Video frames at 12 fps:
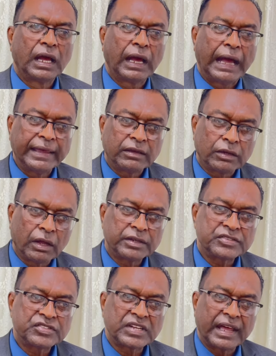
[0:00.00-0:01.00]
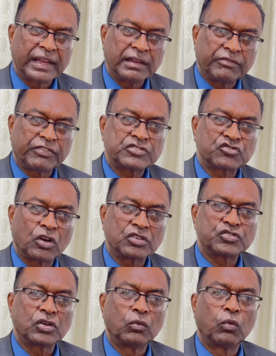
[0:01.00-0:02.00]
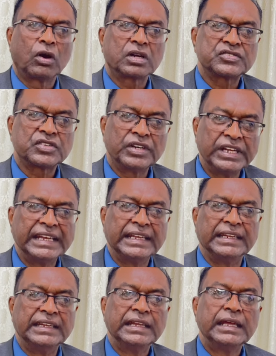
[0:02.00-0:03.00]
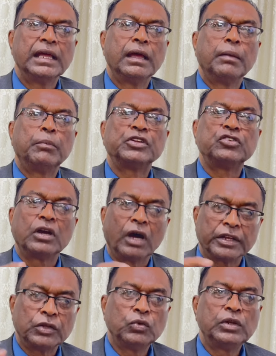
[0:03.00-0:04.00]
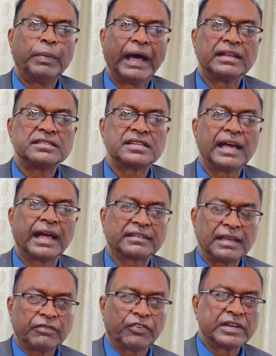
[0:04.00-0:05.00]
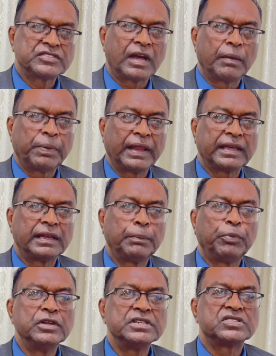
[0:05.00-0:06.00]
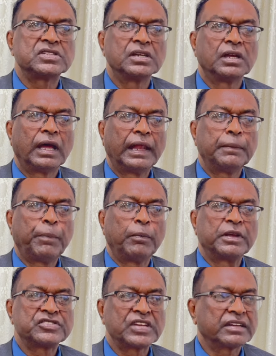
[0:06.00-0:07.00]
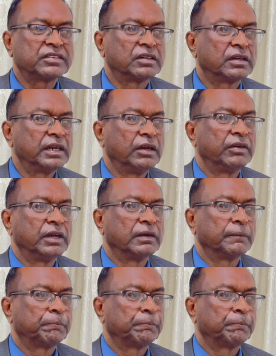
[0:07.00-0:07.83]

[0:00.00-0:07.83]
I could understand infrastructural works are needed, but you got to do the balancing act. Take, for example, like in the police and the public sector area.